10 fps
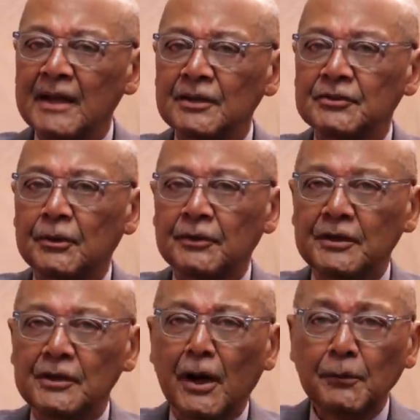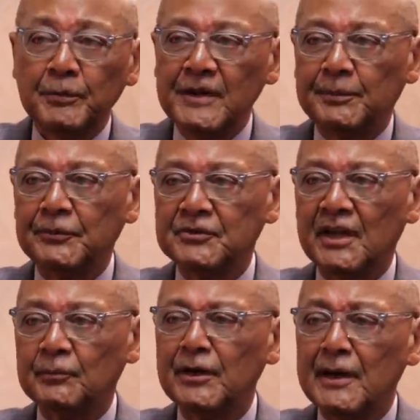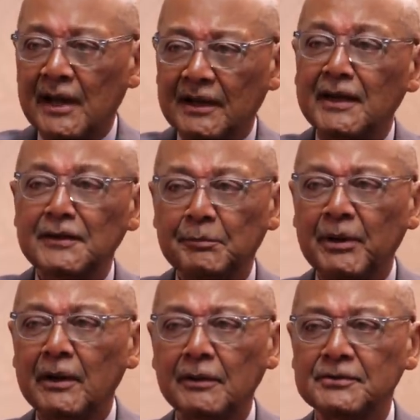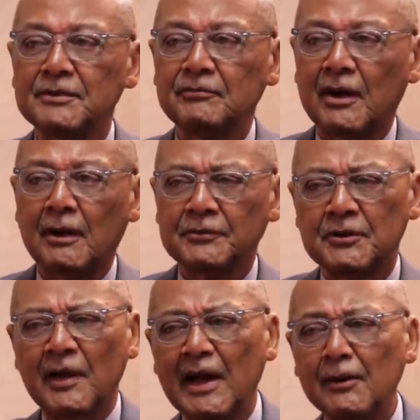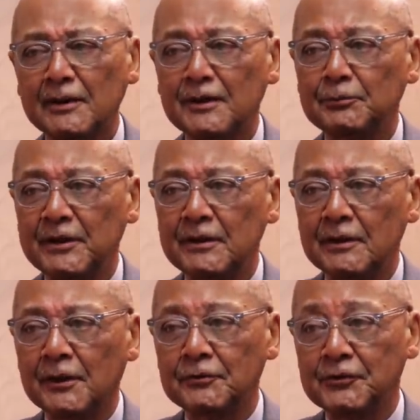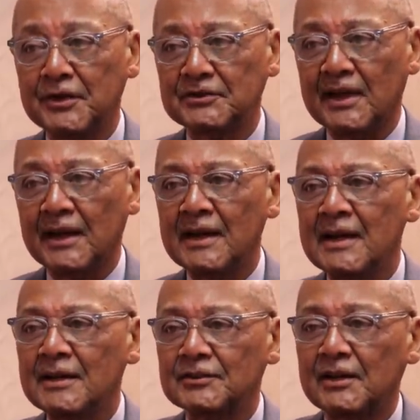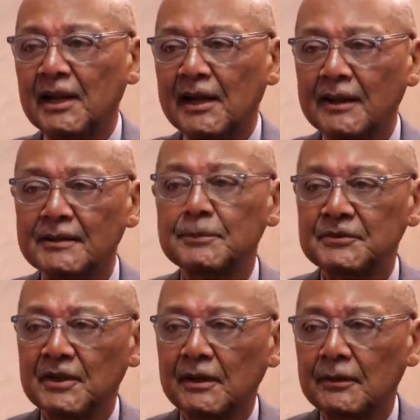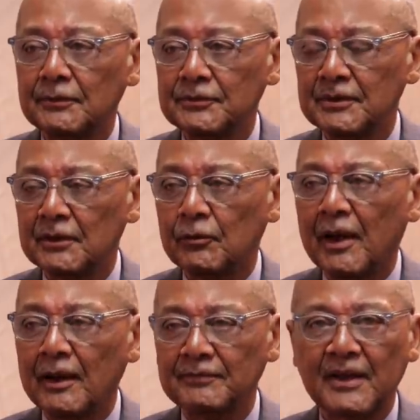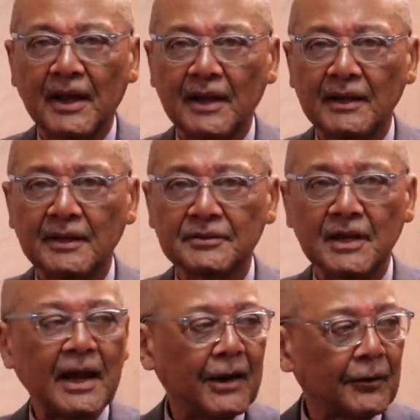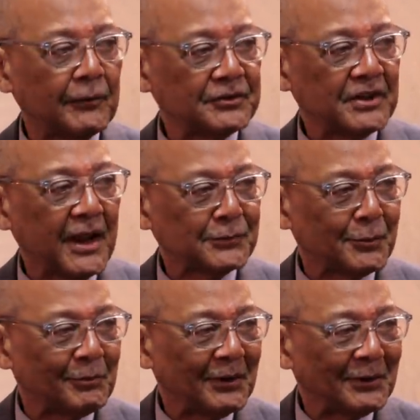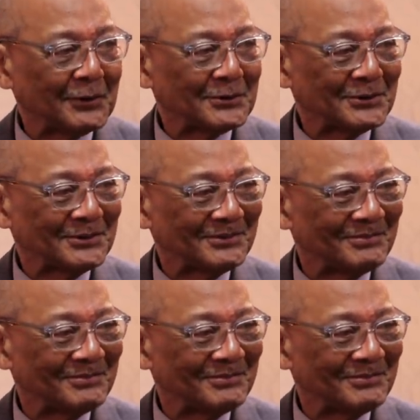So the young people said, we're not getting the parents involved, so how can we adjust that? So they got themselves qualified as IRS tax preparers.